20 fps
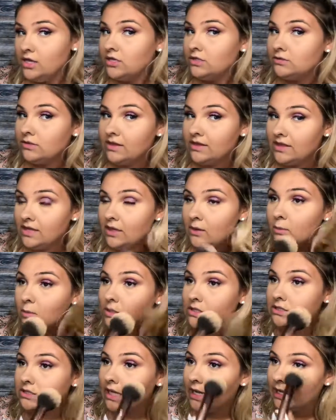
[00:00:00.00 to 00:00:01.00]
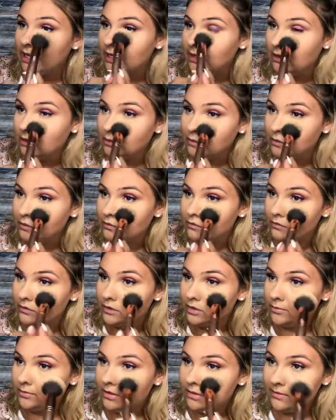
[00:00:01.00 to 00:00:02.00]
So I think once I lose a
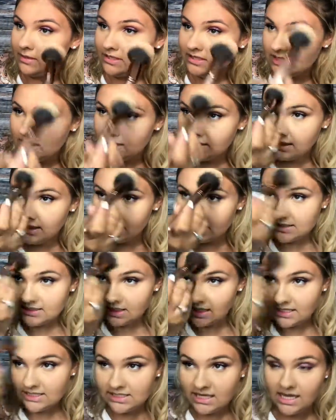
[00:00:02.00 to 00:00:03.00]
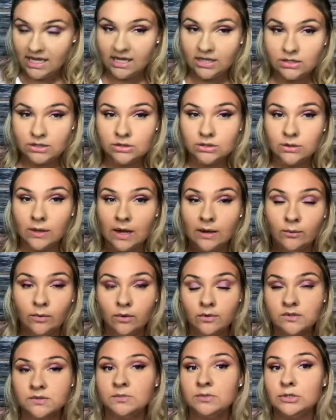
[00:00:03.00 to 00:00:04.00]
little bit of my tan, like I said, I tan, so I will
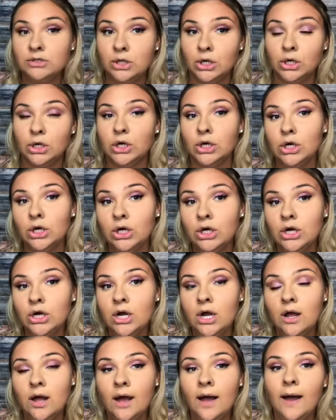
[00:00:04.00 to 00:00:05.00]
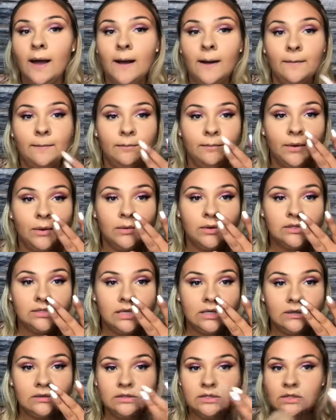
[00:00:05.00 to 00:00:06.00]
always be darker. But once
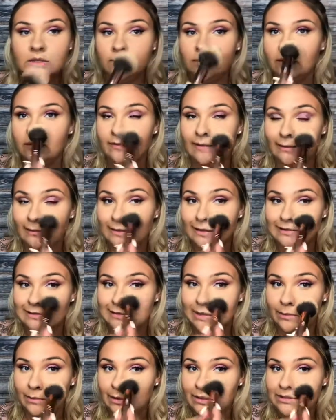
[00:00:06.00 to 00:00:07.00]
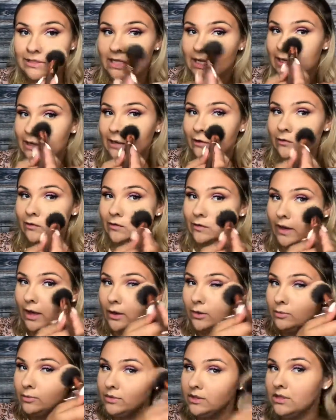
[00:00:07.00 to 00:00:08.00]
I lose a little bit of like my summer tan, I think
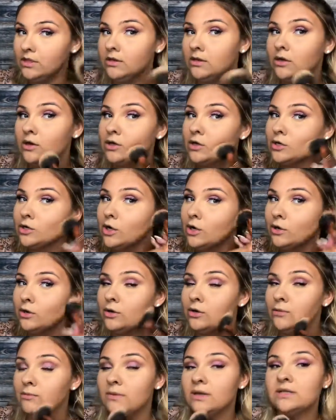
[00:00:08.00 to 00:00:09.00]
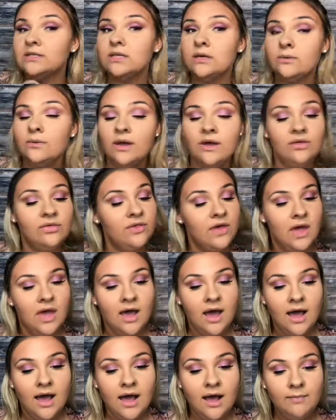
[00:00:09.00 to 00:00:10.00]
that'll be a good color to mix it with.
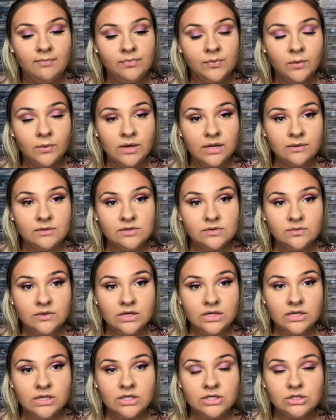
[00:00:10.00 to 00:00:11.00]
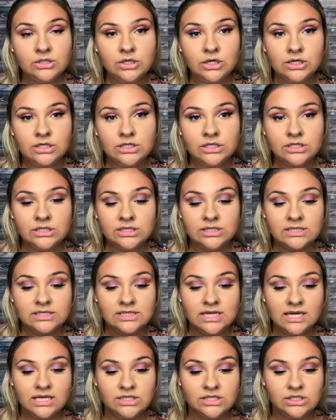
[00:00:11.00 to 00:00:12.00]
When I was reading the instructions, it
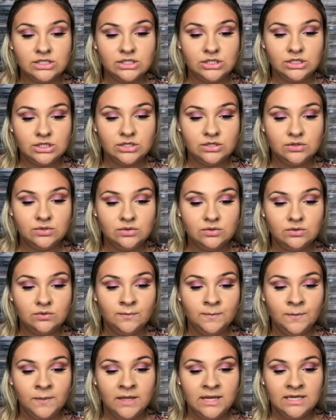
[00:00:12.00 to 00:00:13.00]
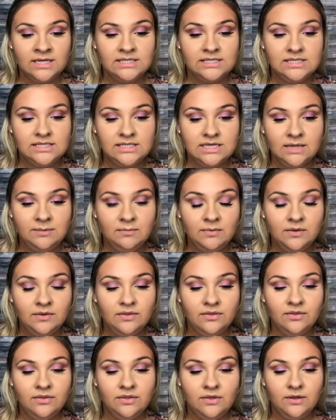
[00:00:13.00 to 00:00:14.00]
says to dip
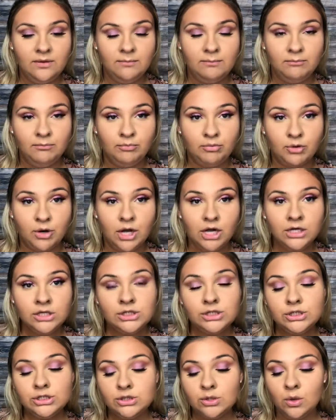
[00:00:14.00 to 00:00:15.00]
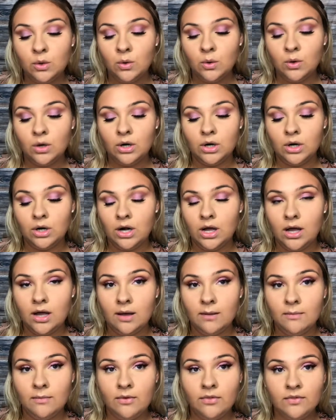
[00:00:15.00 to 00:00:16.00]
the brush or
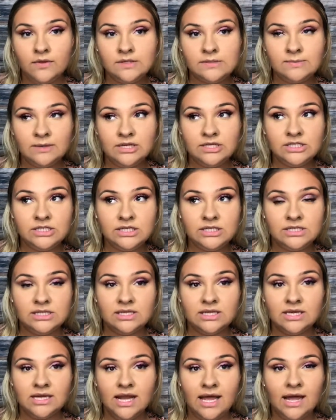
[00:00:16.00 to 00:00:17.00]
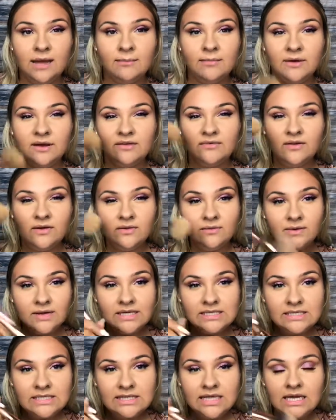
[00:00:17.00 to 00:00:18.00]
the sponge into the net, but I found when
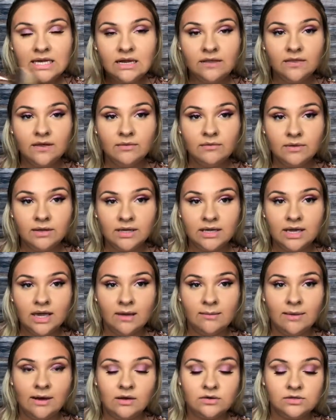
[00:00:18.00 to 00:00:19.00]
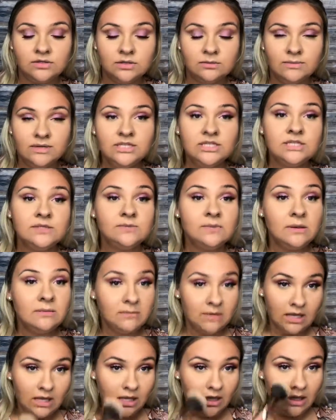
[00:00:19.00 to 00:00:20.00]
I did that, nothing really came out, so it might just be
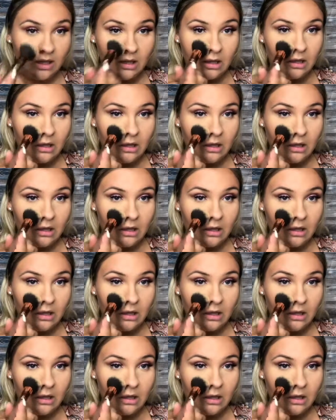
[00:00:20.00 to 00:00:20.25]
me.